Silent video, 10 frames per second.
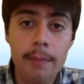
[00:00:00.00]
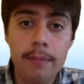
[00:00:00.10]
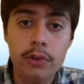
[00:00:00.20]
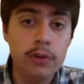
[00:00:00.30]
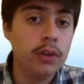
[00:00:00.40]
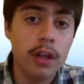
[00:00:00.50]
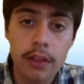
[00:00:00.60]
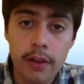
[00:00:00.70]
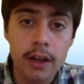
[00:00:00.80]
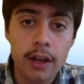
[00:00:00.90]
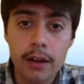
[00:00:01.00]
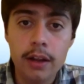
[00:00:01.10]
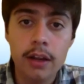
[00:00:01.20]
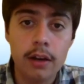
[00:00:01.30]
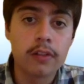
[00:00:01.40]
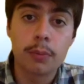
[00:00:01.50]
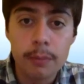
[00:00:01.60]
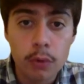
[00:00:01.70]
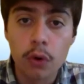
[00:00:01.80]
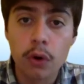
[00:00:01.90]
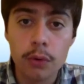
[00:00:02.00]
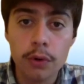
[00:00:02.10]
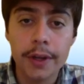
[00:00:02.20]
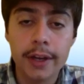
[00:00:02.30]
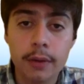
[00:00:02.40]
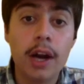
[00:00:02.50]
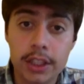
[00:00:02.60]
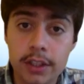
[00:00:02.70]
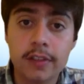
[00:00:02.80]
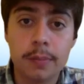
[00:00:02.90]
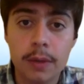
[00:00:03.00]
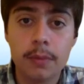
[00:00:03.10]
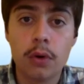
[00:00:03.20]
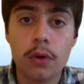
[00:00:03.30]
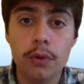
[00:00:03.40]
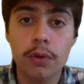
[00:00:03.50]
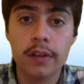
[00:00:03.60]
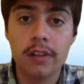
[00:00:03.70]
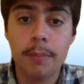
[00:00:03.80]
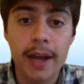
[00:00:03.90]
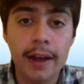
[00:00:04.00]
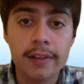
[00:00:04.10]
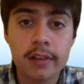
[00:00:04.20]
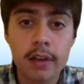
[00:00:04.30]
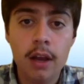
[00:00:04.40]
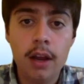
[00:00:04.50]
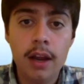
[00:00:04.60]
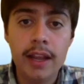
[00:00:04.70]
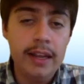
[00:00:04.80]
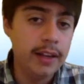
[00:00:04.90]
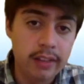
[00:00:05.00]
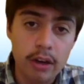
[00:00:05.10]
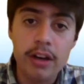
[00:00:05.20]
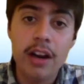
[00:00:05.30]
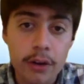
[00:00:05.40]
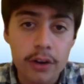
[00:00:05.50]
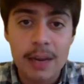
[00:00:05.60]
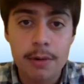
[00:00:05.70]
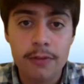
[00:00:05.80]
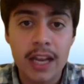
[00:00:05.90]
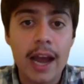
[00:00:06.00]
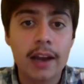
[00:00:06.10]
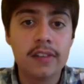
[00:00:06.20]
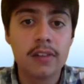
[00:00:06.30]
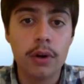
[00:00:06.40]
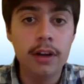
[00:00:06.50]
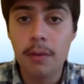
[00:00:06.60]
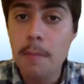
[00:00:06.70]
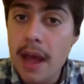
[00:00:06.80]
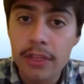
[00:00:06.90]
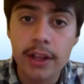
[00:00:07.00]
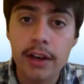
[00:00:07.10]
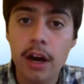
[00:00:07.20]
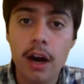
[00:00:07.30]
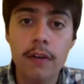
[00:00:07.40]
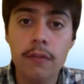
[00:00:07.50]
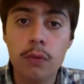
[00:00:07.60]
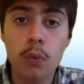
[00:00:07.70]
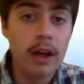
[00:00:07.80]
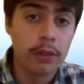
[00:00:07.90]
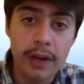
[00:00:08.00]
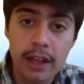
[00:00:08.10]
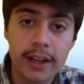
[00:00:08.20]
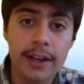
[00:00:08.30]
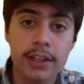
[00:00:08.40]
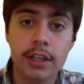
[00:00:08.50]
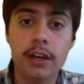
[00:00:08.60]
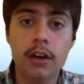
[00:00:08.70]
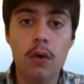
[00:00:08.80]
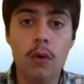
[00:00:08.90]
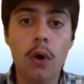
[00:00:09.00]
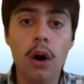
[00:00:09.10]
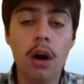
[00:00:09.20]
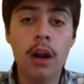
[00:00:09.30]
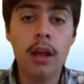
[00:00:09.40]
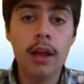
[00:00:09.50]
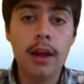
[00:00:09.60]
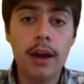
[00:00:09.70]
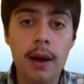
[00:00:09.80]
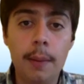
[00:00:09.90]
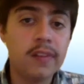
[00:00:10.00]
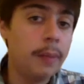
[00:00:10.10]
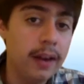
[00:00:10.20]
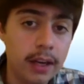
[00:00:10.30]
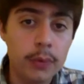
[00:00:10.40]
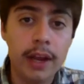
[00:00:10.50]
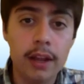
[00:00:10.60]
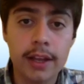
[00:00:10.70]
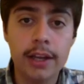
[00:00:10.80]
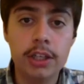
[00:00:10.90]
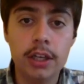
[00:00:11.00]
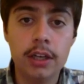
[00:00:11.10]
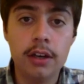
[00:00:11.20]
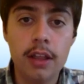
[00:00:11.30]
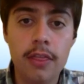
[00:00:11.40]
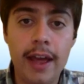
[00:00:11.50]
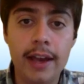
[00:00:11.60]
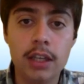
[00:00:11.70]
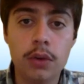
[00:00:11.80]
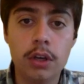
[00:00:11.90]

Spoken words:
due to the Supreme Court ruling, Washington Supreme Court rulings in the past. Is there another type of tax or another method of wealth reallocation or spending reallocation that you